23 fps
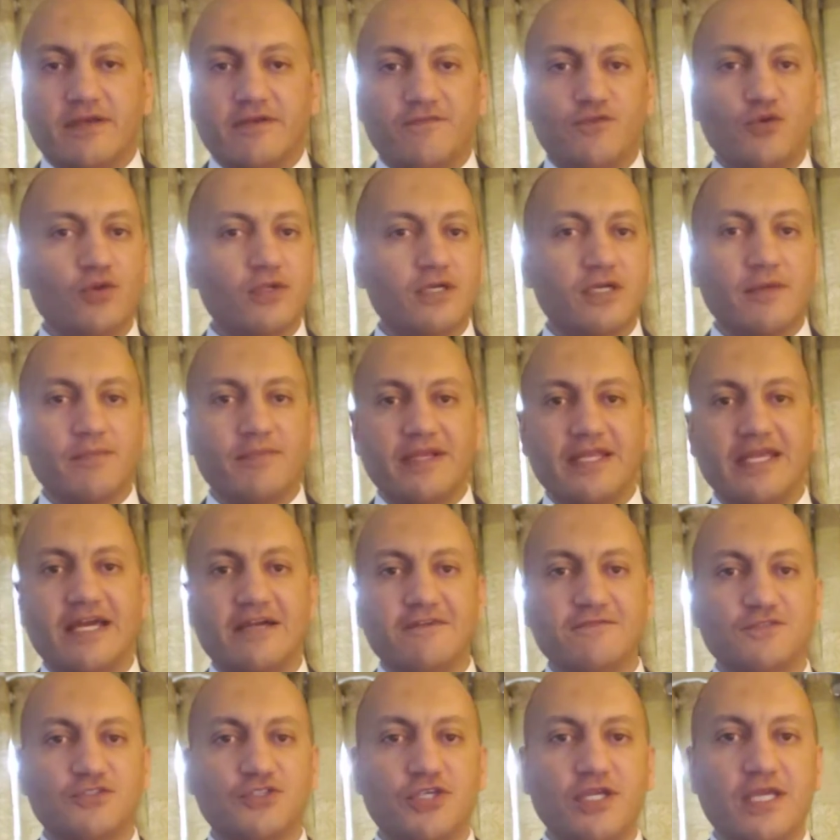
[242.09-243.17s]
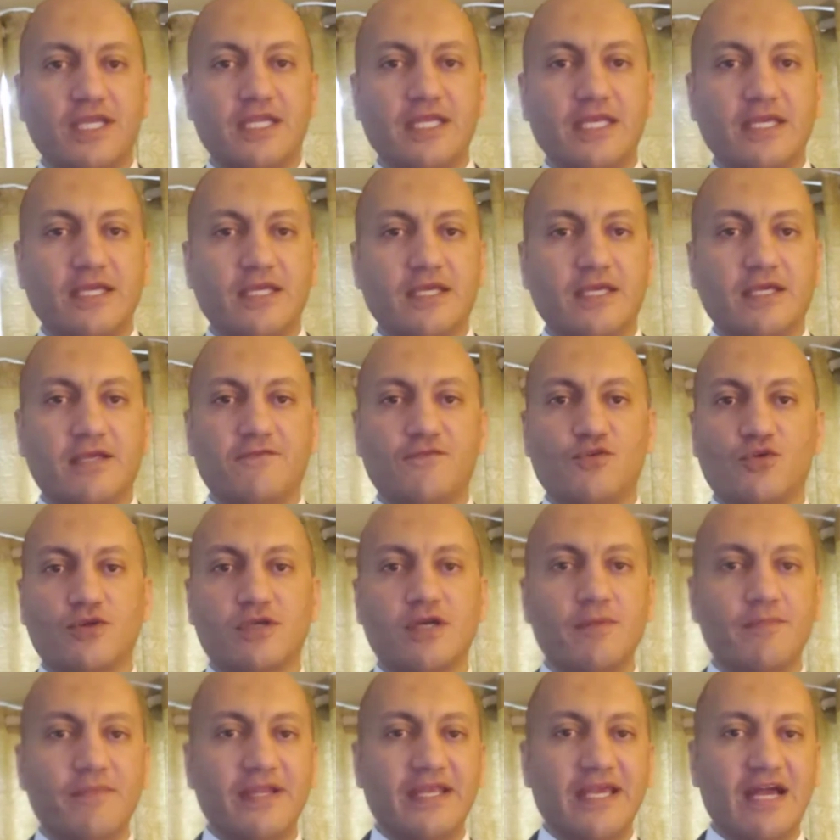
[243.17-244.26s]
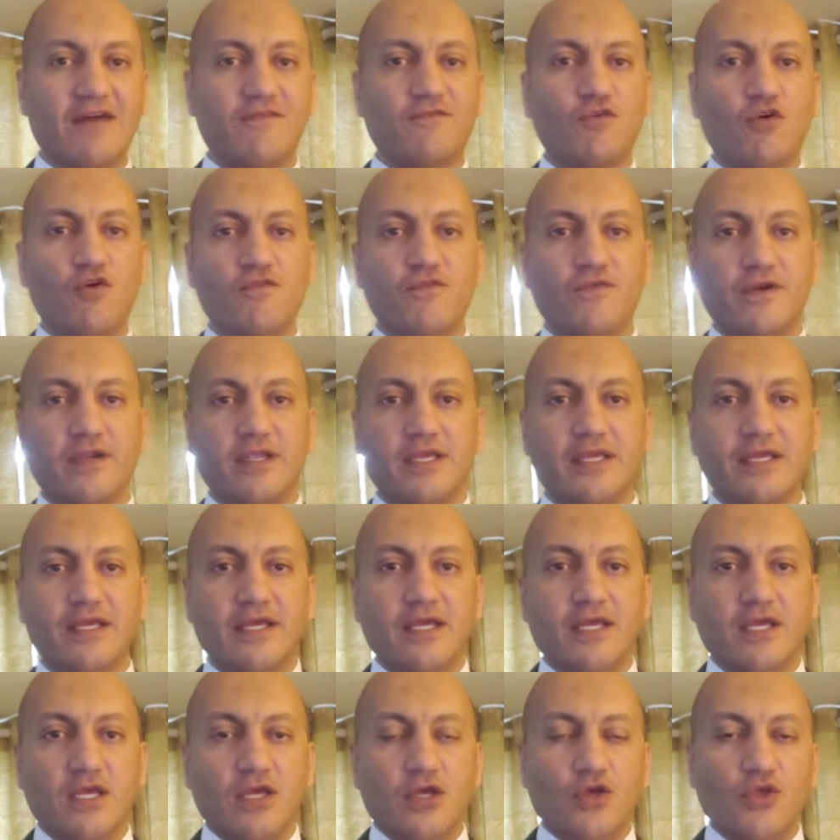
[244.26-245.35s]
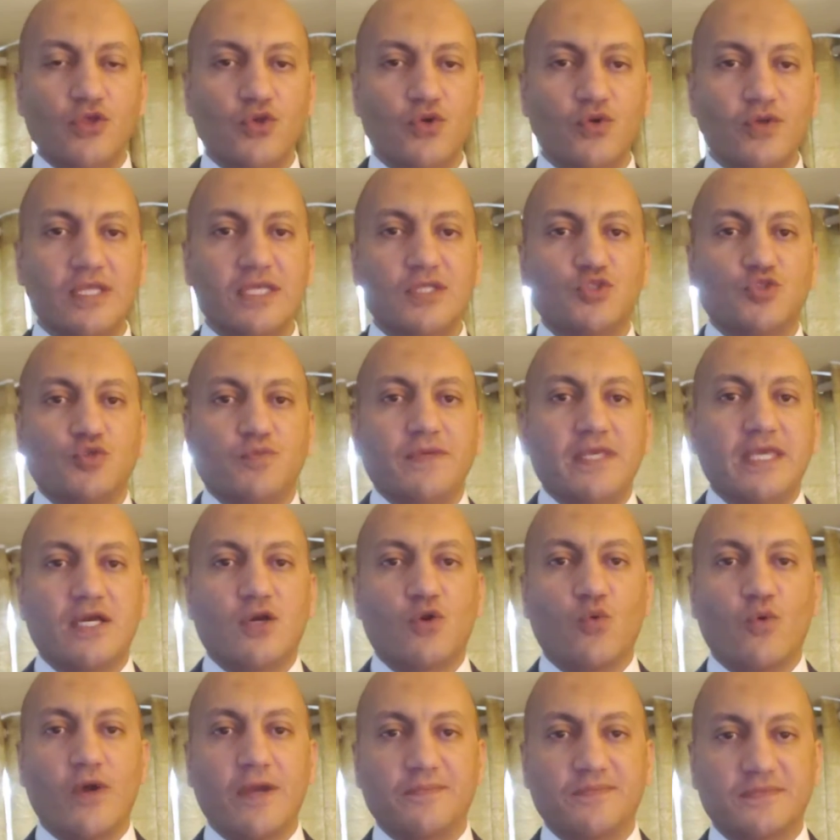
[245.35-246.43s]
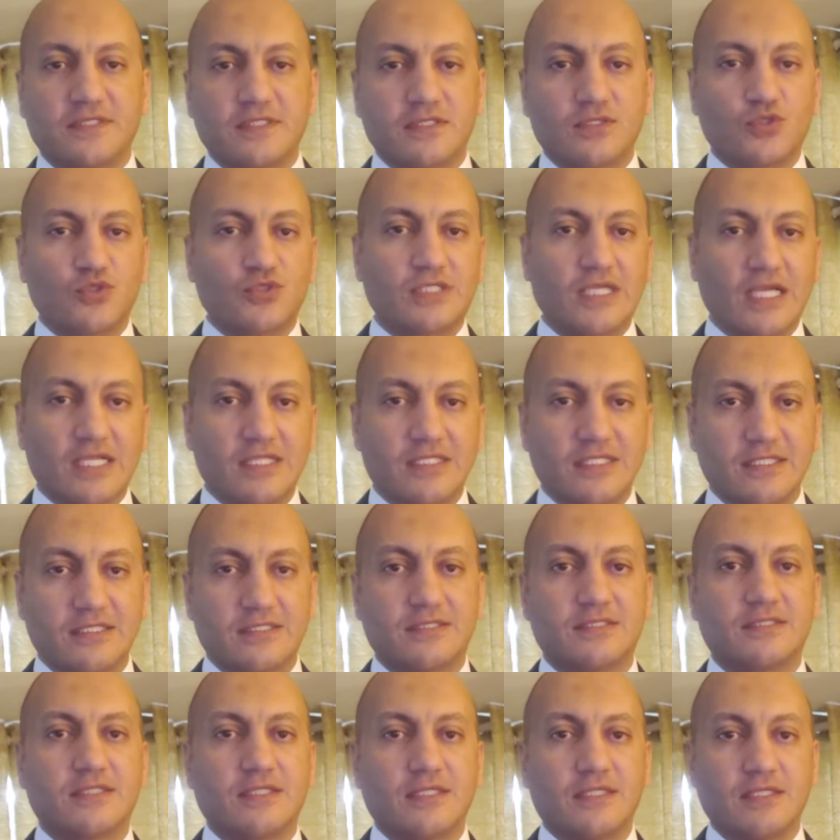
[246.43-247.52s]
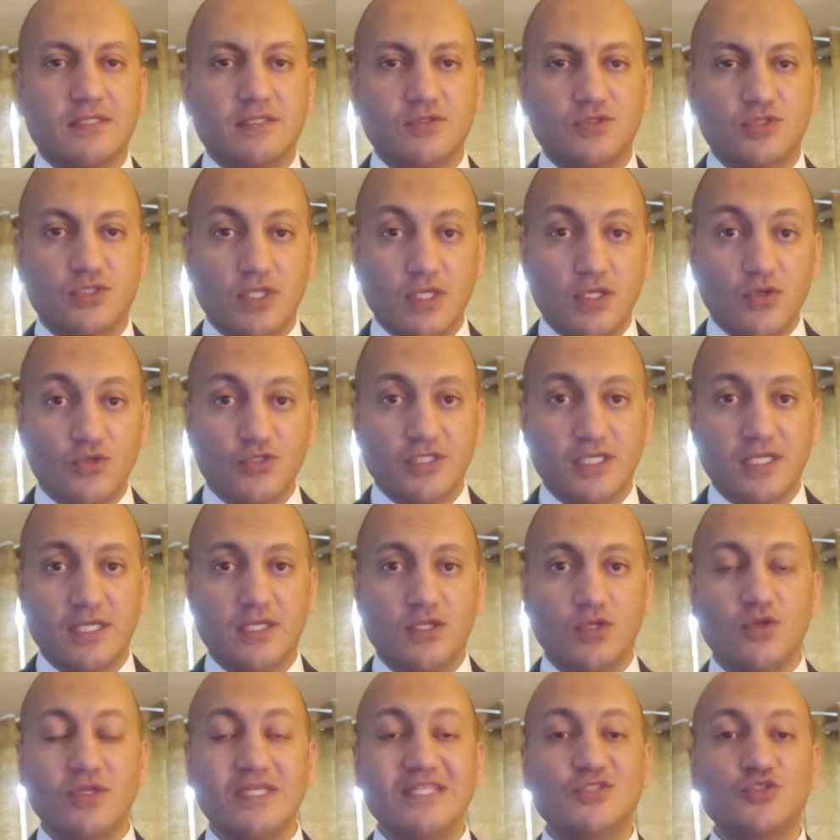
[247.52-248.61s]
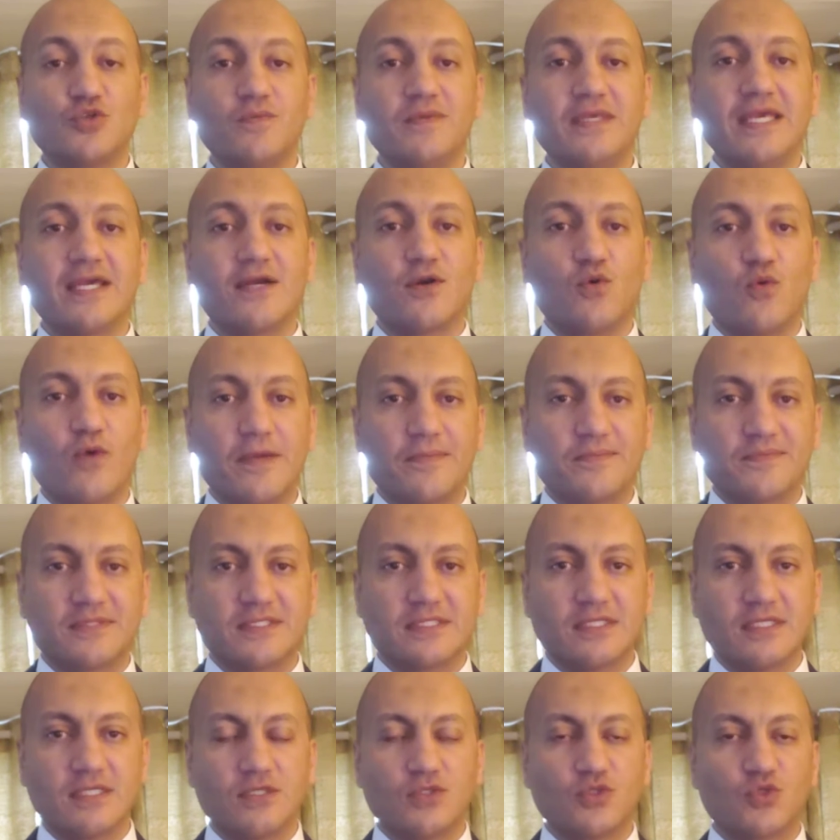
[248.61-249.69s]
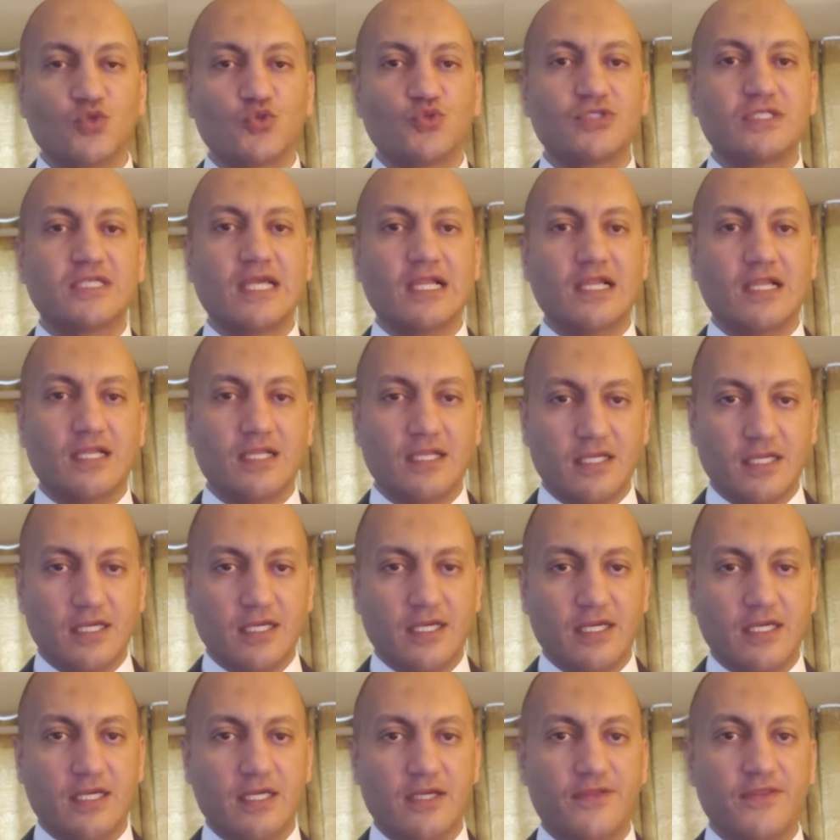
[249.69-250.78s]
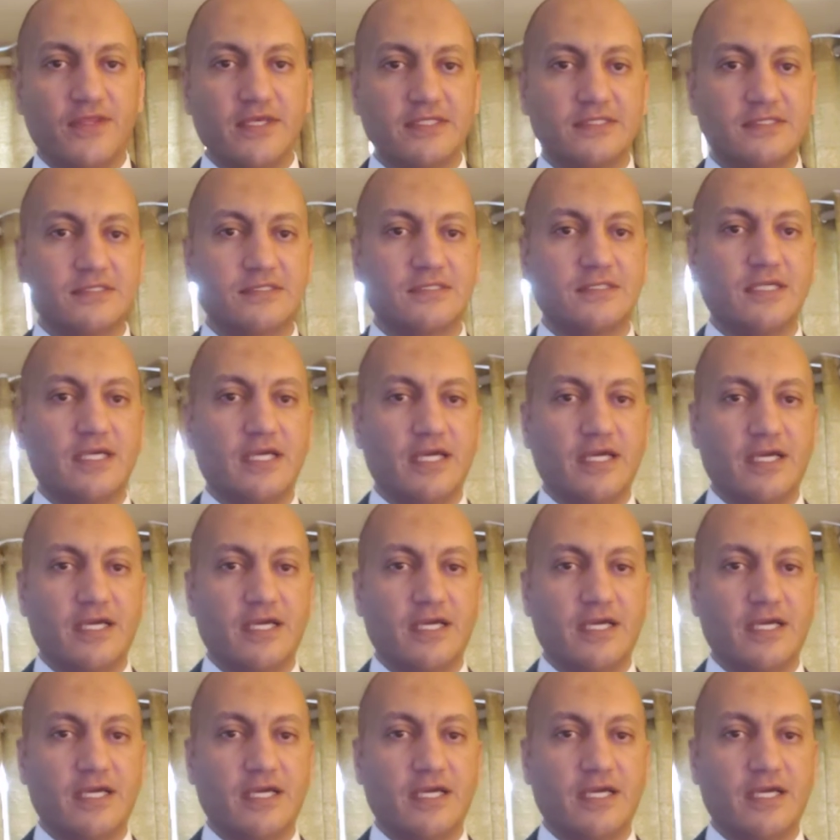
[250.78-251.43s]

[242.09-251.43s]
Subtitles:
If your company have training, if your company have offering, you need to be equipped to sell this solution. You need to be equipped to sell this